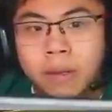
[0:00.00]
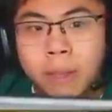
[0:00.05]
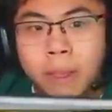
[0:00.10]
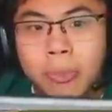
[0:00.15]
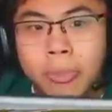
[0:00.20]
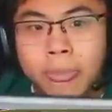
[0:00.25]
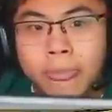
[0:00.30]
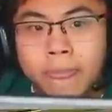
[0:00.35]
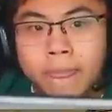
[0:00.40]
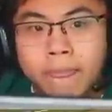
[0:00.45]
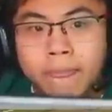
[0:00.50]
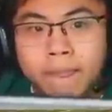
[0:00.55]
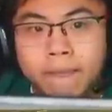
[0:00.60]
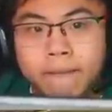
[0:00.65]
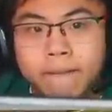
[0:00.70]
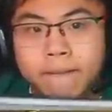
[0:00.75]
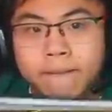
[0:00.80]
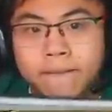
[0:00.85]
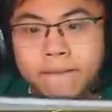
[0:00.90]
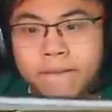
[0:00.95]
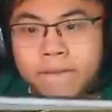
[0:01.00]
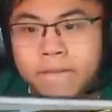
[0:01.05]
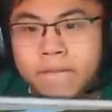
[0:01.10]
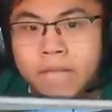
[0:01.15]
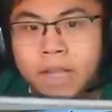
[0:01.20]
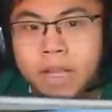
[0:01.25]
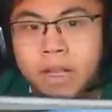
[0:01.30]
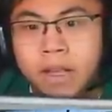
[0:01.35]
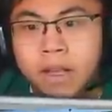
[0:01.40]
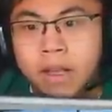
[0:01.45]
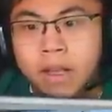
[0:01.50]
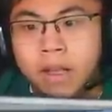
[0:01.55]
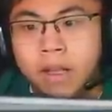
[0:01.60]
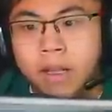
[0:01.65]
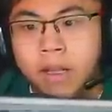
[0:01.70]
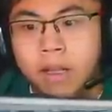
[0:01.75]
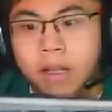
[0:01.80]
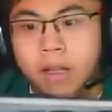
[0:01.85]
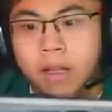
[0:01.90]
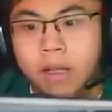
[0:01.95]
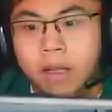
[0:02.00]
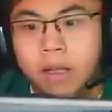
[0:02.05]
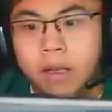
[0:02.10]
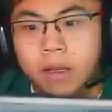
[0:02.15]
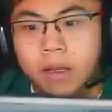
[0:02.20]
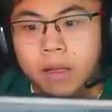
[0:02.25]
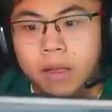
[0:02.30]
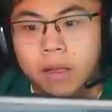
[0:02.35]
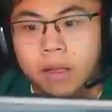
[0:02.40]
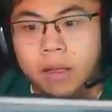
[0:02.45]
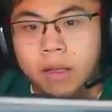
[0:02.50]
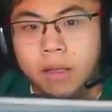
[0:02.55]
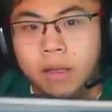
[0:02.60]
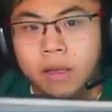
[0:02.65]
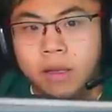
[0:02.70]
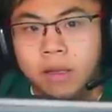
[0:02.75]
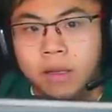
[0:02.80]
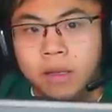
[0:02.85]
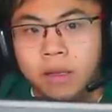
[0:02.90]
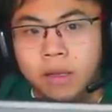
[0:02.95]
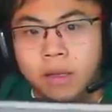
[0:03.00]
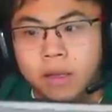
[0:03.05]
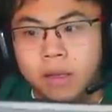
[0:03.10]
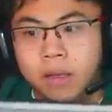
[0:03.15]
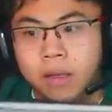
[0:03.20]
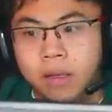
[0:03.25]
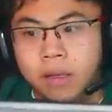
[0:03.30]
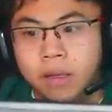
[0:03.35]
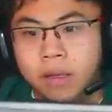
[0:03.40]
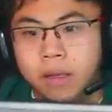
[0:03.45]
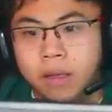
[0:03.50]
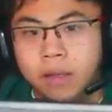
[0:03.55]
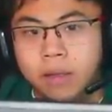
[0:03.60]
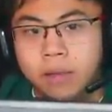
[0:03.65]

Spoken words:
(no one is talking)